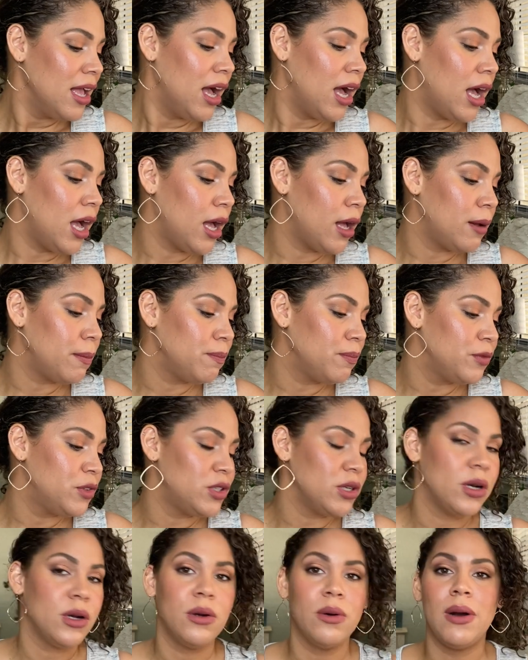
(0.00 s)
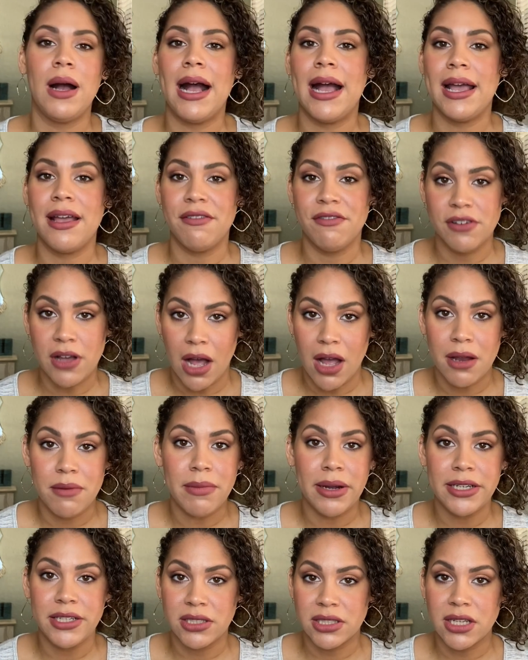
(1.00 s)
So I've gotten
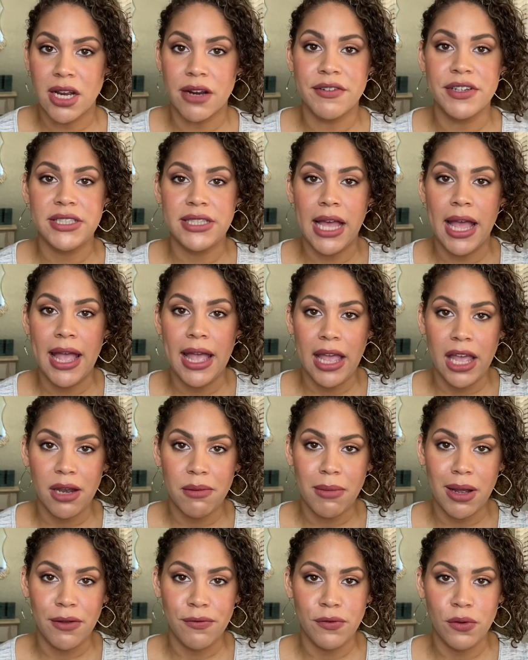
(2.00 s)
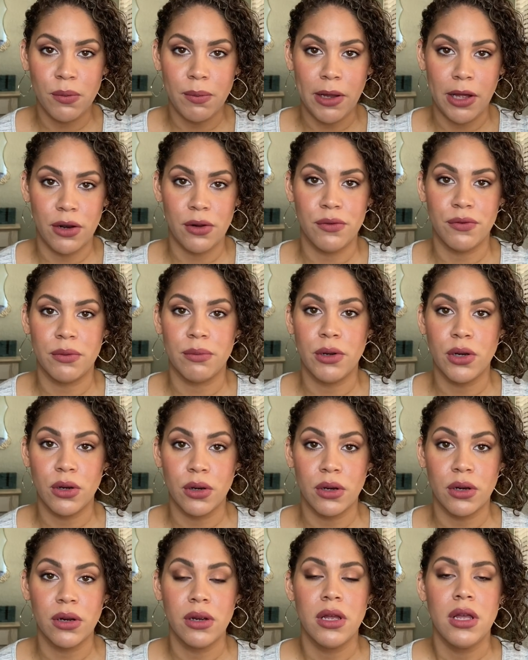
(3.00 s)
my Discovery set and my full bottle from
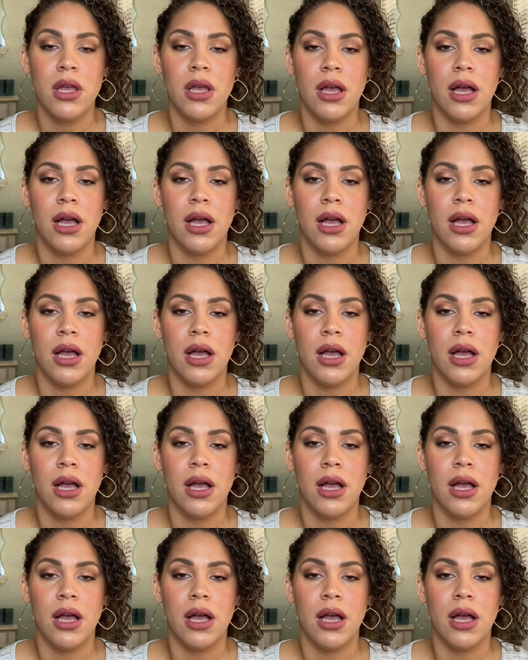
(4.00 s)
her.